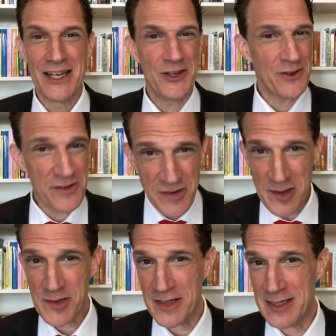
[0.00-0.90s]
You're
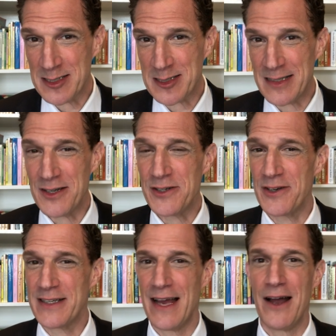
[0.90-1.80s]
just gonna sit on
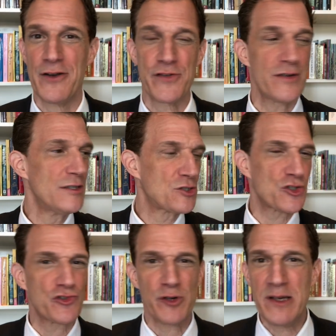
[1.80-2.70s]
your couch
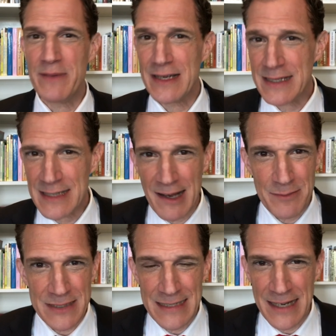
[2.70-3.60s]
streaming
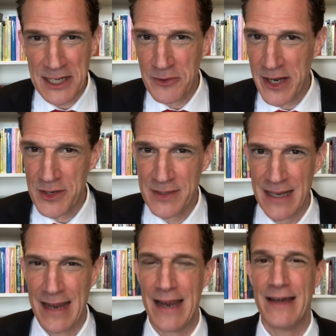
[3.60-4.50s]
comedy any way you
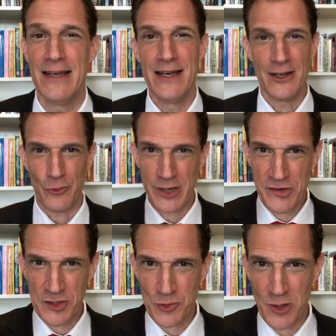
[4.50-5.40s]
can, which is